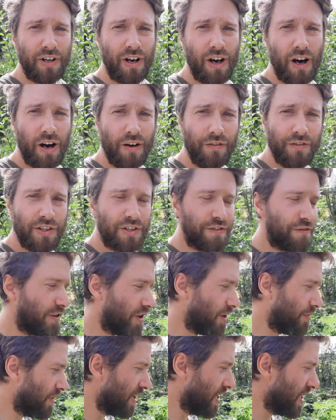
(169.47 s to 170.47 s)
to harvest
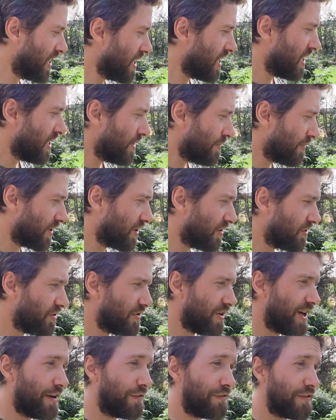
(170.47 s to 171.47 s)
from because
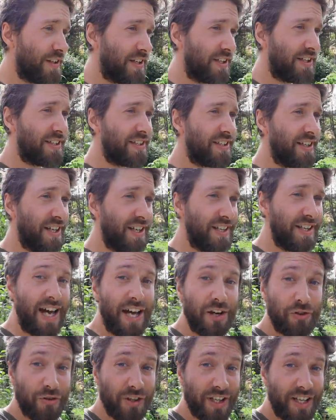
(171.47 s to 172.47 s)
you have this
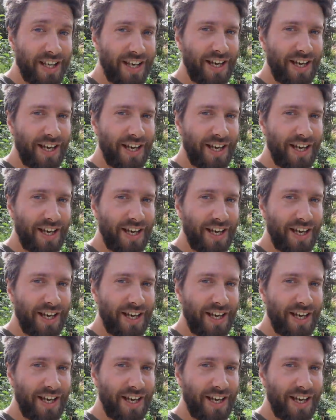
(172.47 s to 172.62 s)
naturally